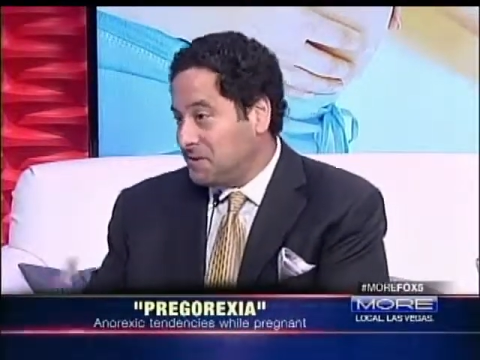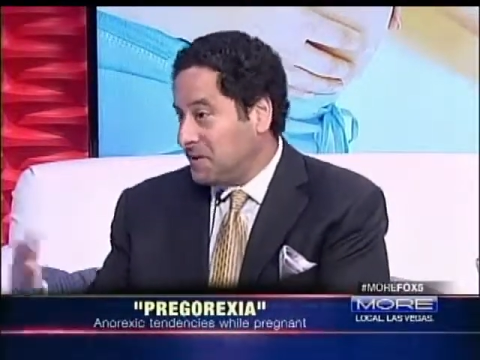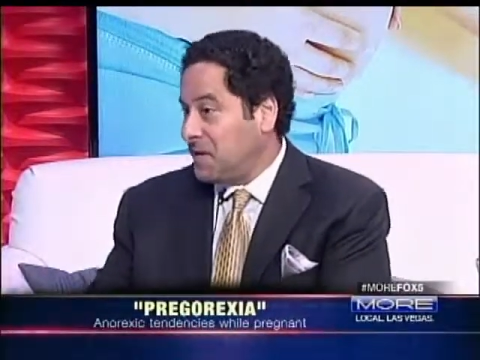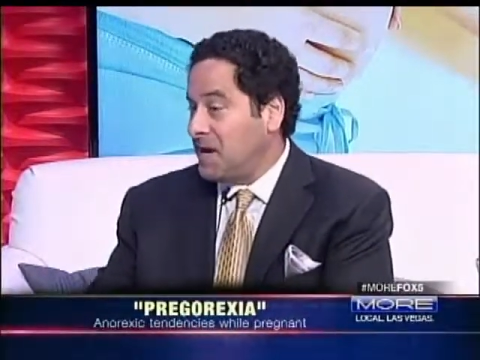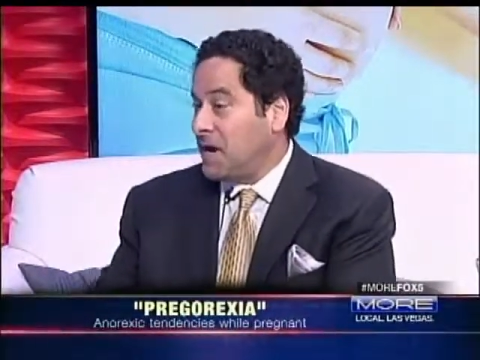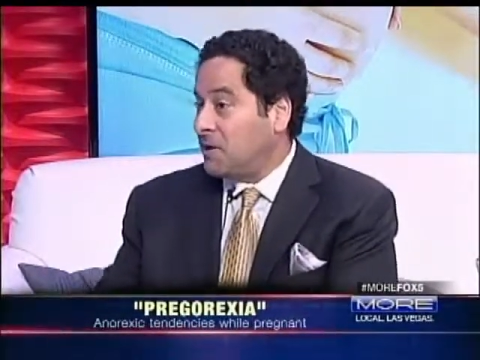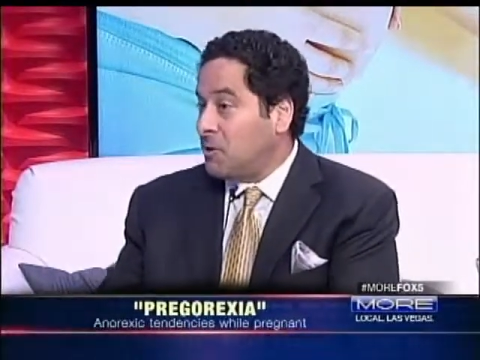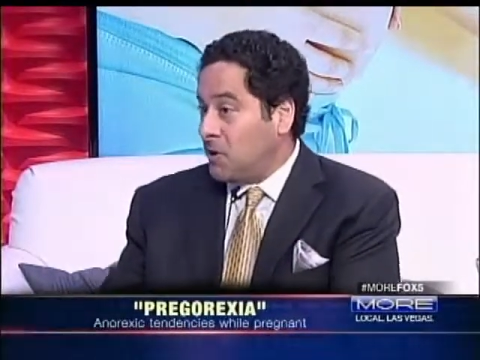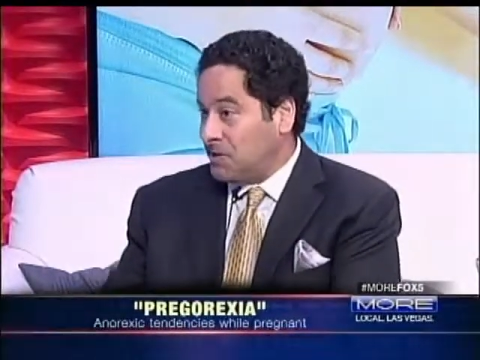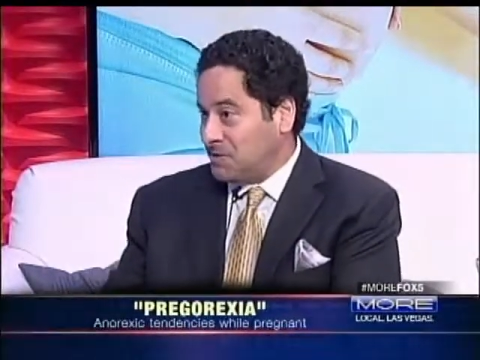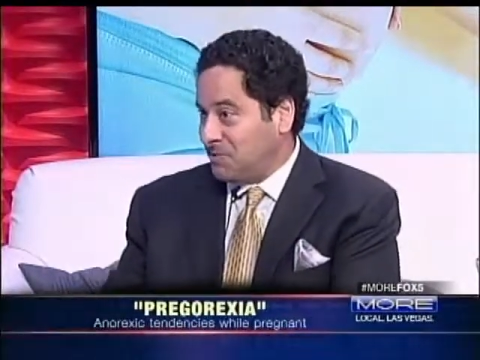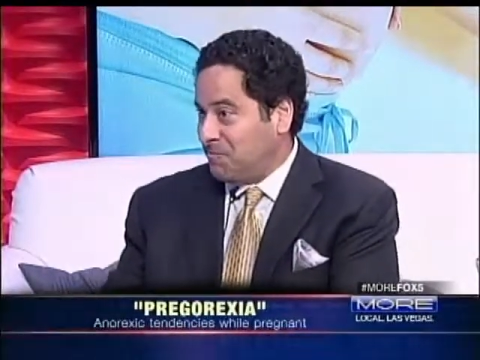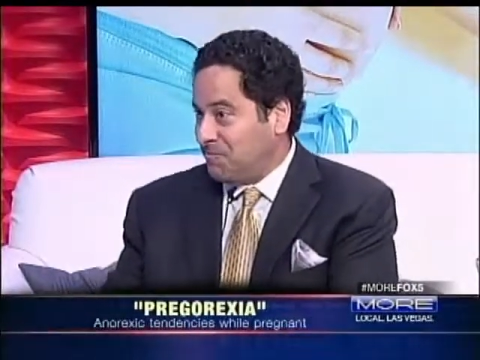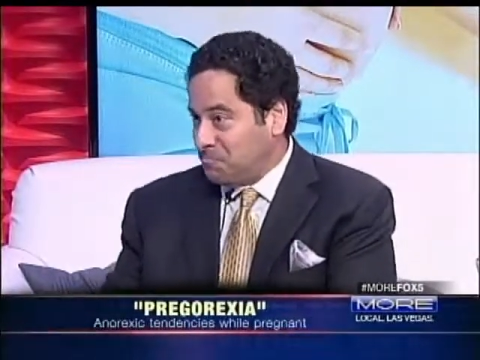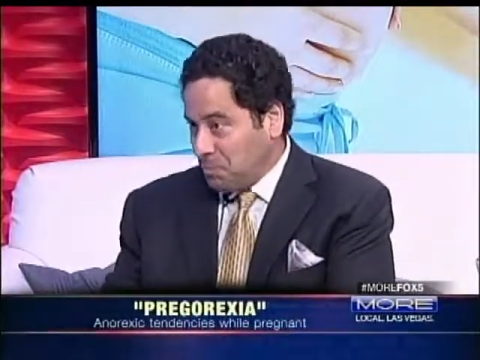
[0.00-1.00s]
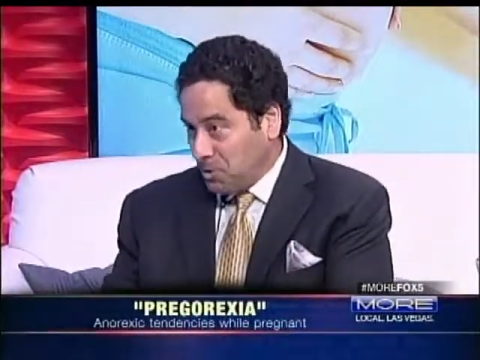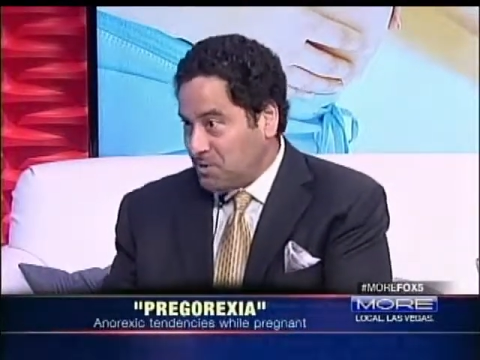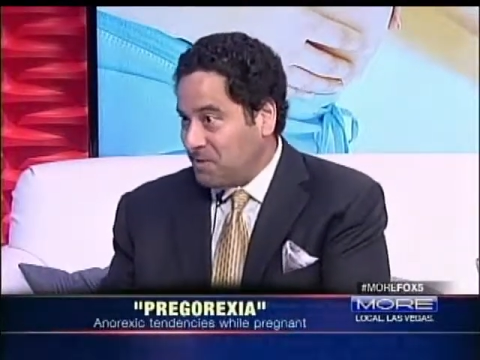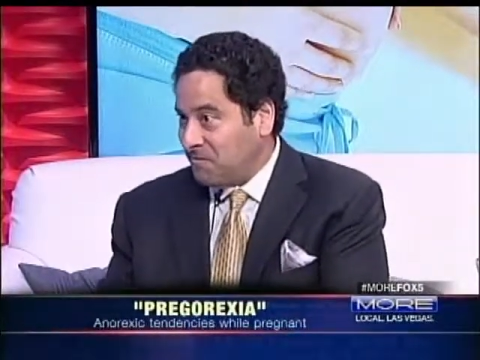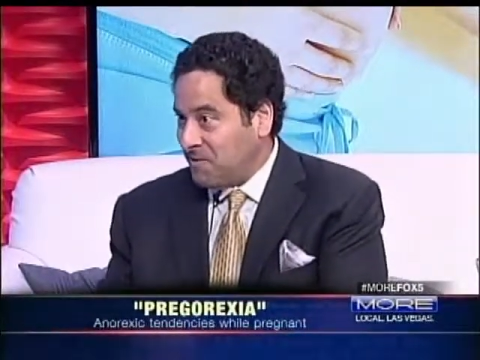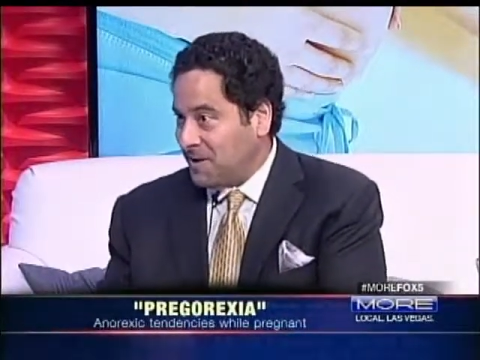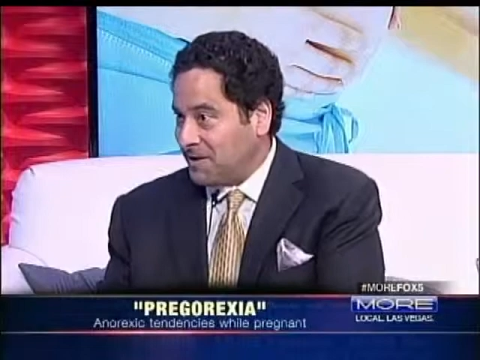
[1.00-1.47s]
you cannot cause a birth
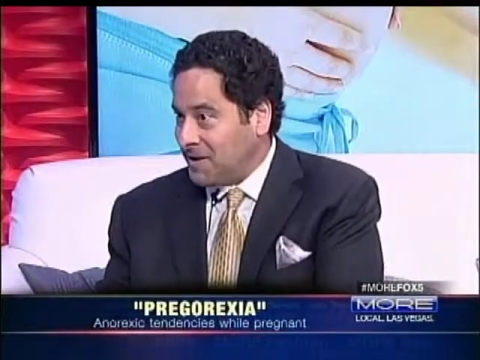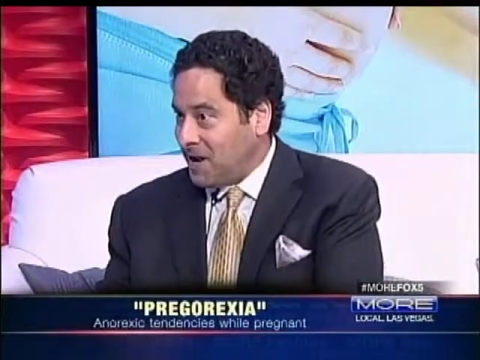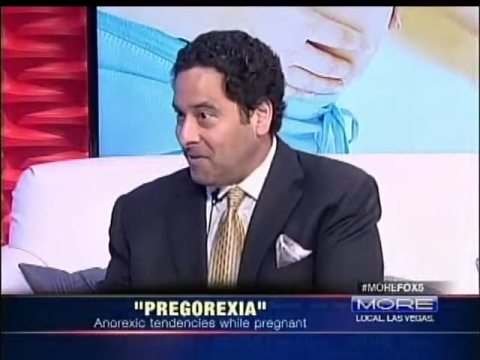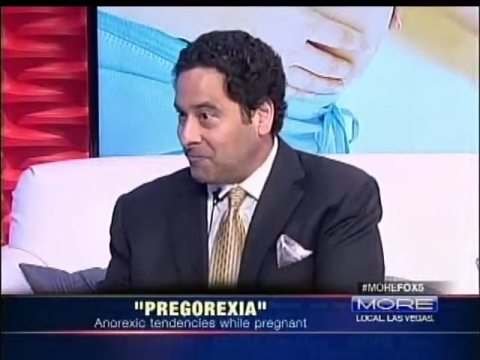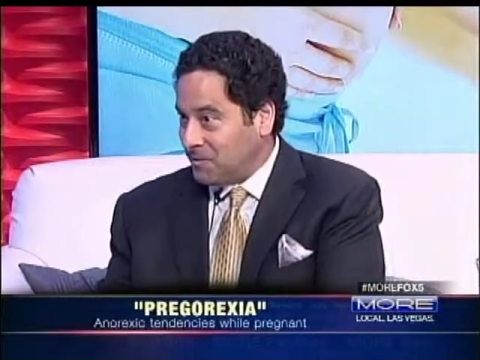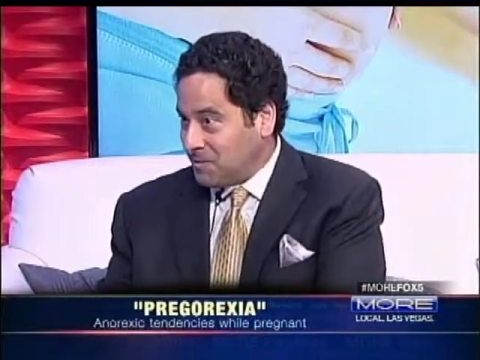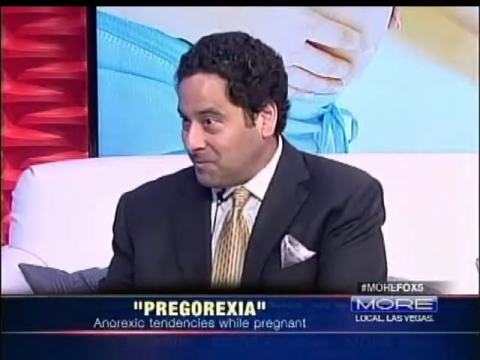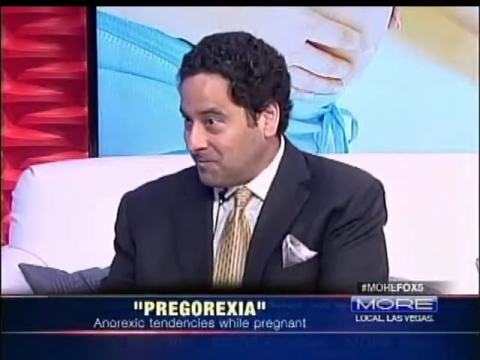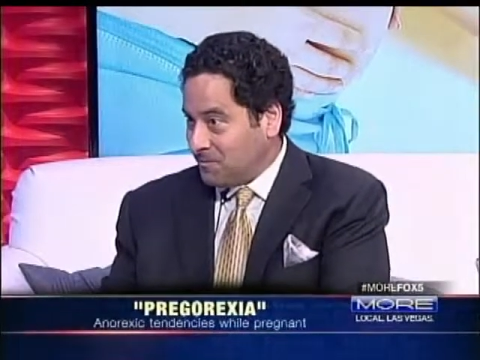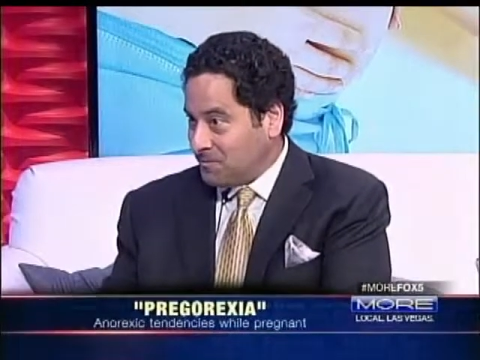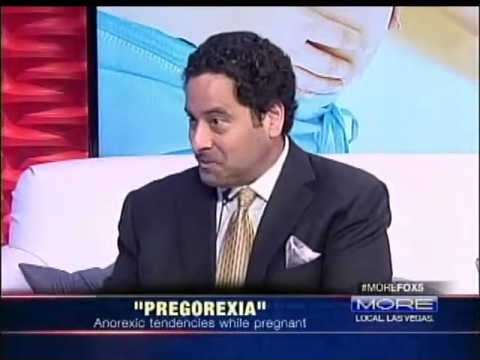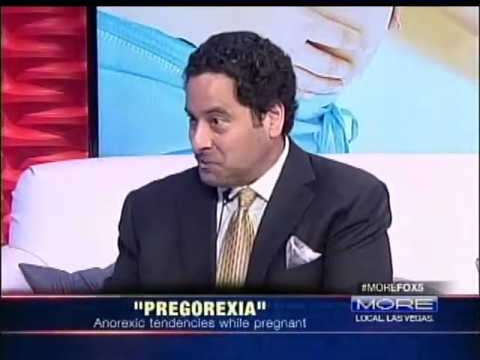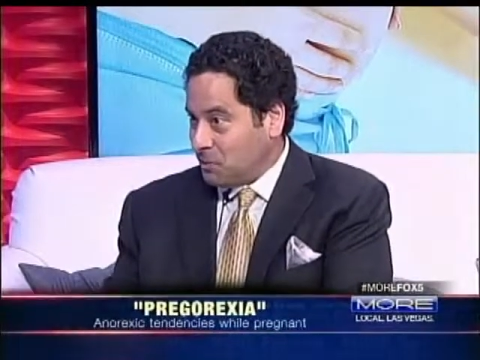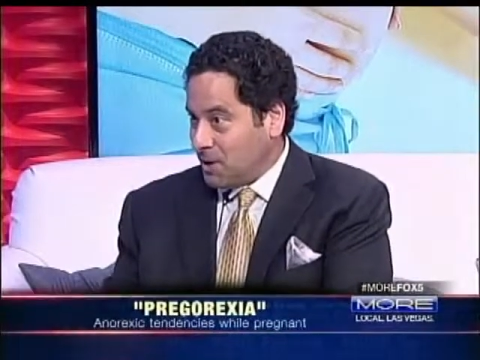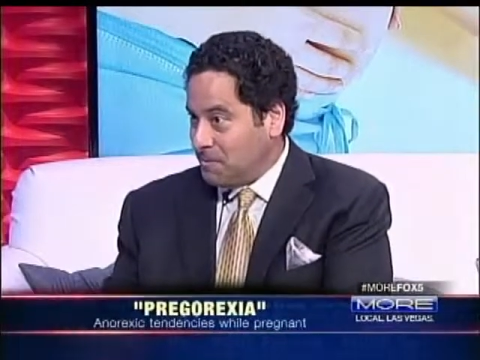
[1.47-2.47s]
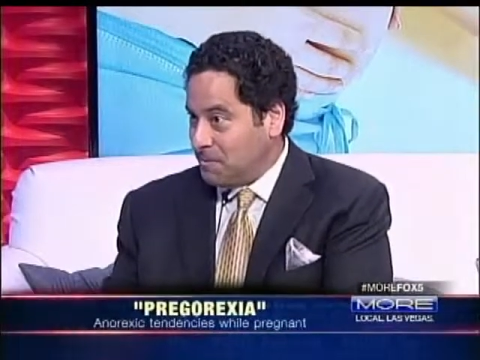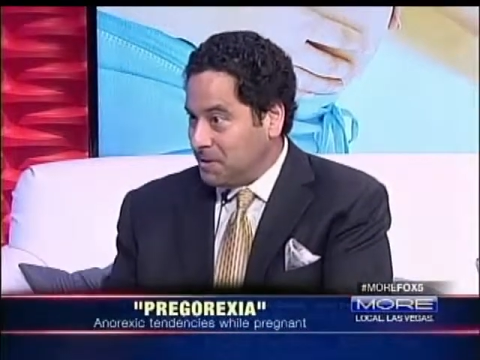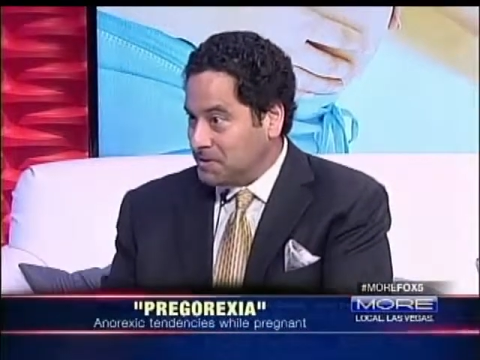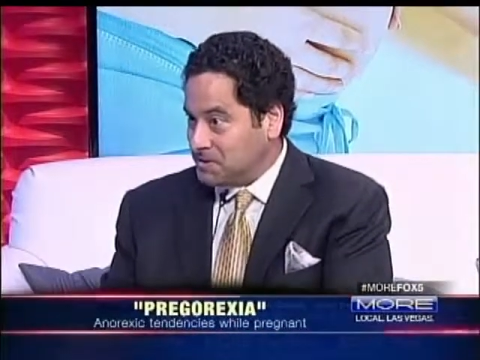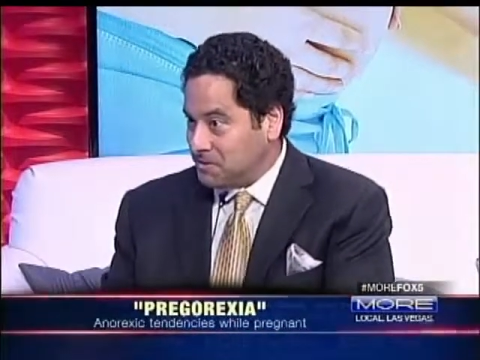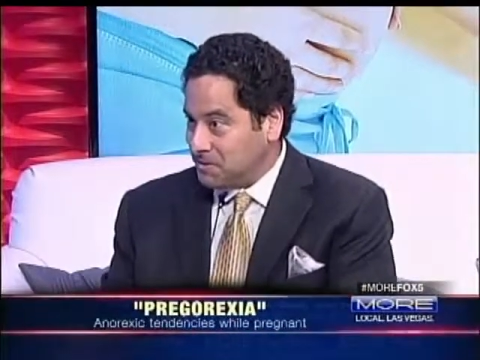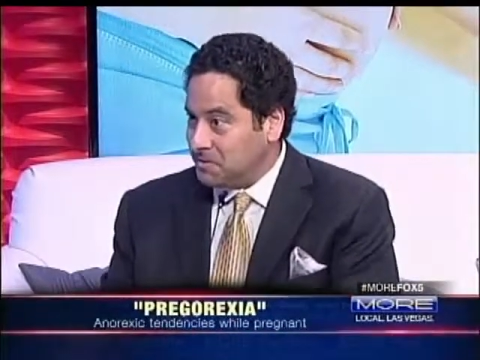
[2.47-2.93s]
defect after the first
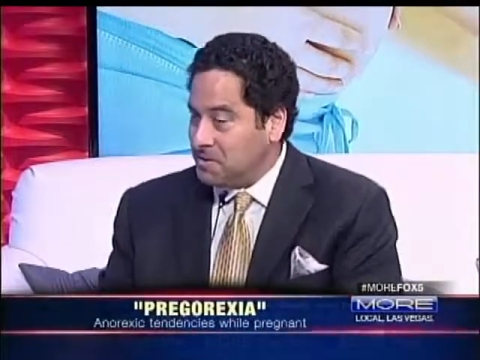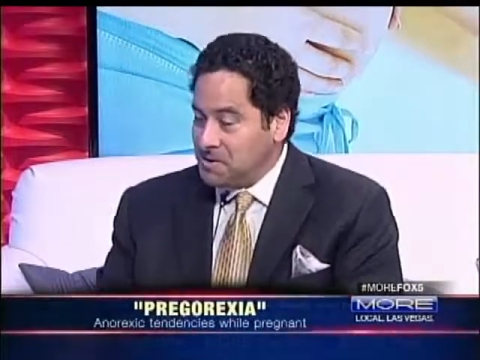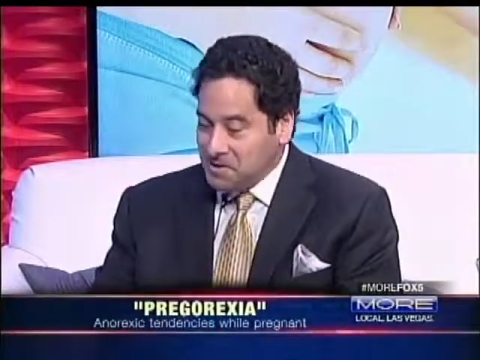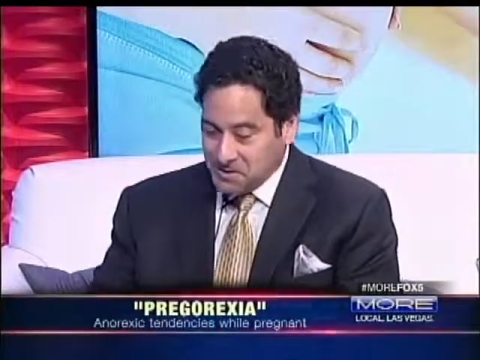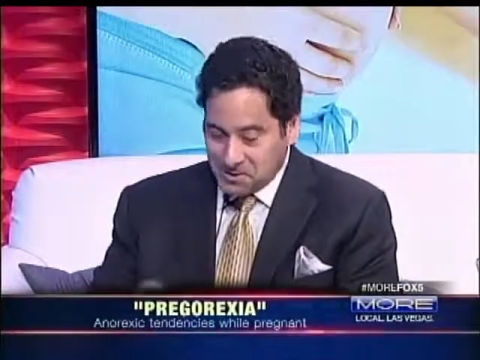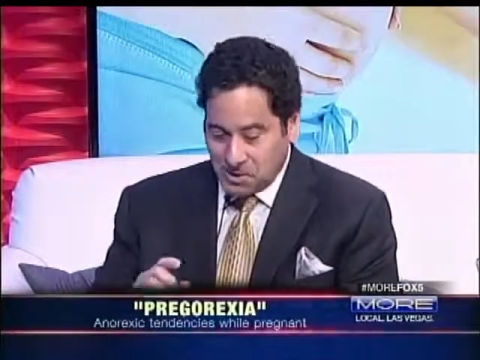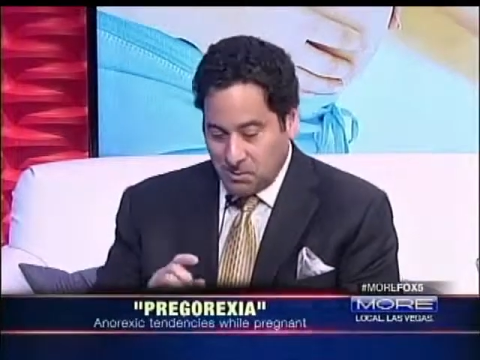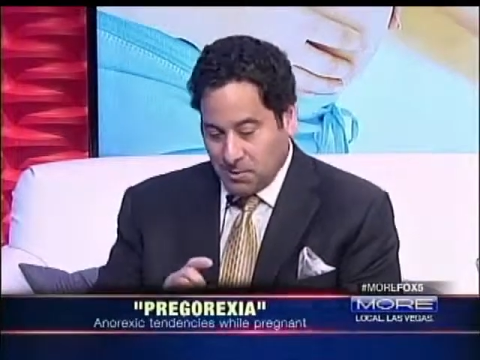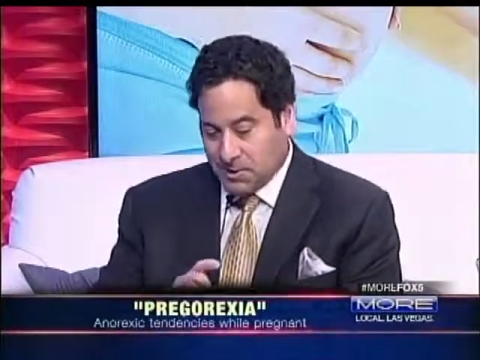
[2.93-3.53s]
trimester. Okay. So we